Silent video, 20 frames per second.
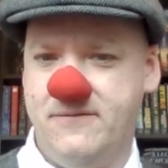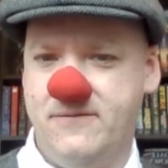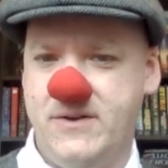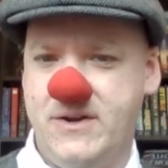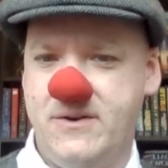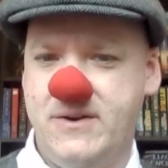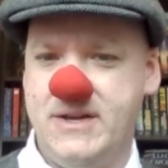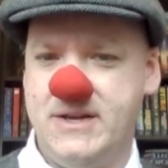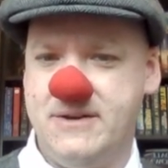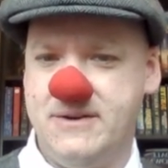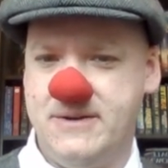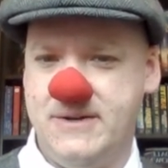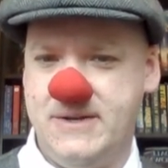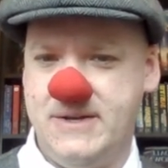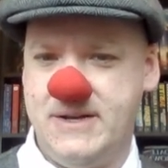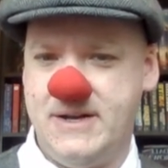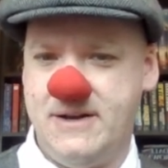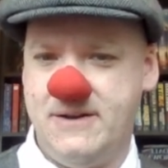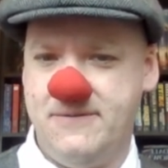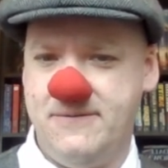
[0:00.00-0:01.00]
Very
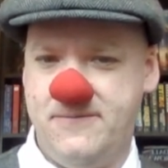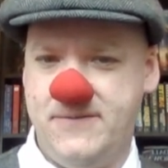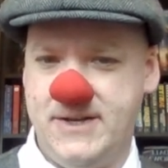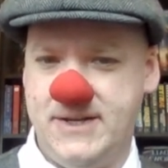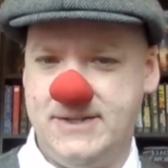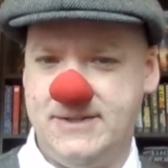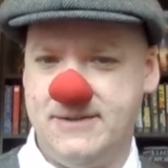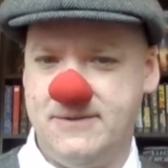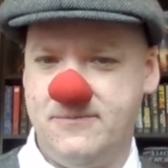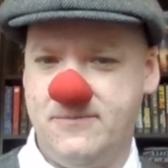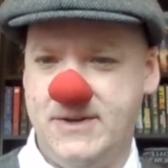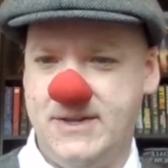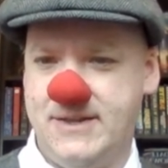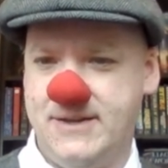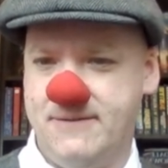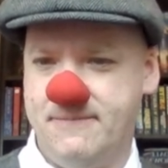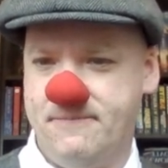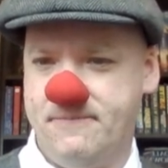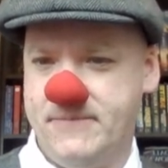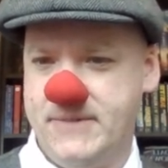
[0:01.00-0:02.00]
good, I'll fix it with
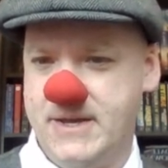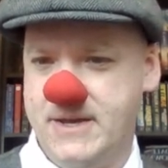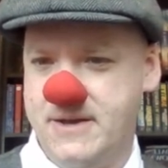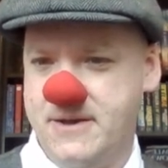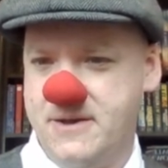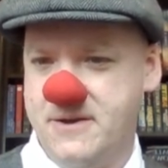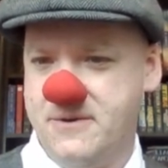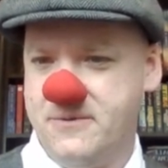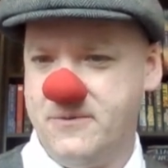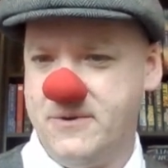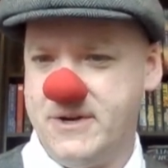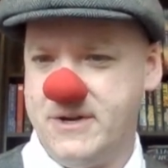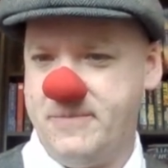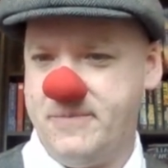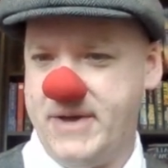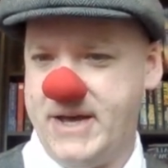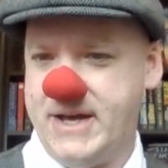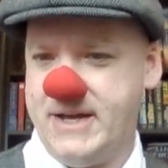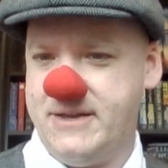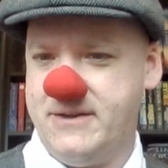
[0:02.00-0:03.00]
him. What
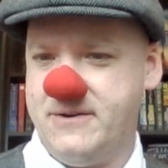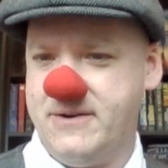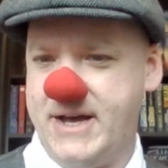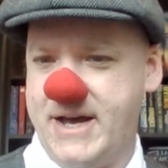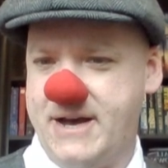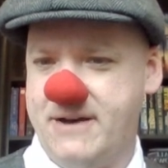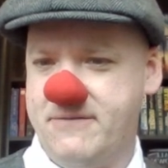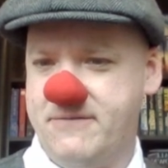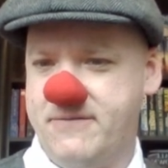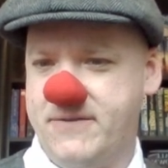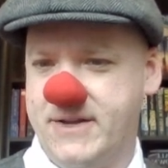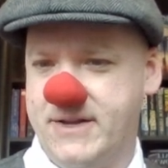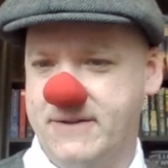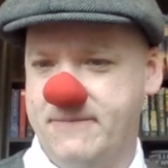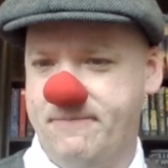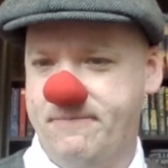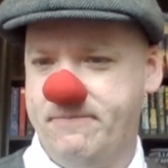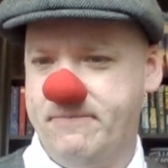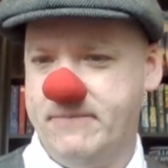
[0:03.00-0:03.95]
about your outfit?